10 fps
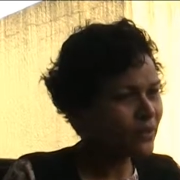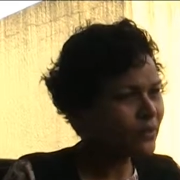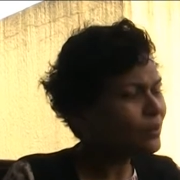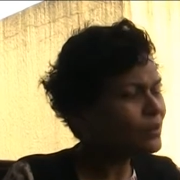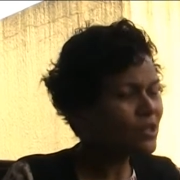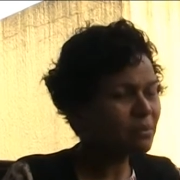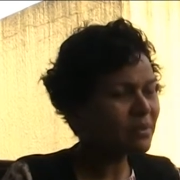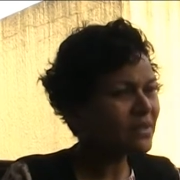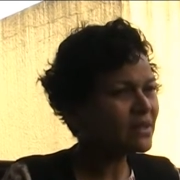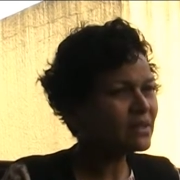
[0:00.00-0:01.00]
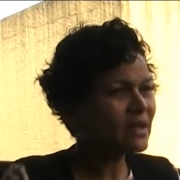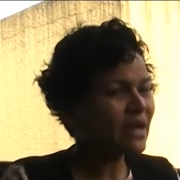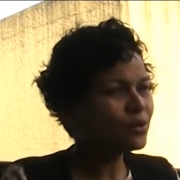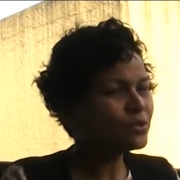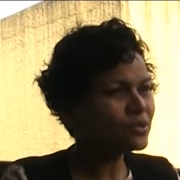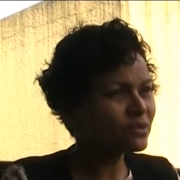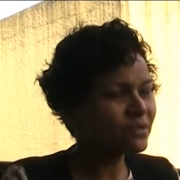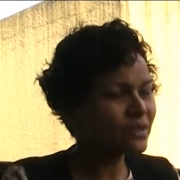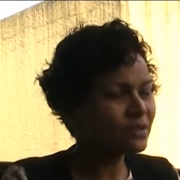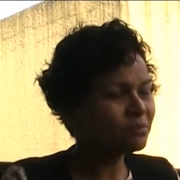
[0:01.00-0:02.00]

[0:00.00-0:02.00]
They also complain that now the river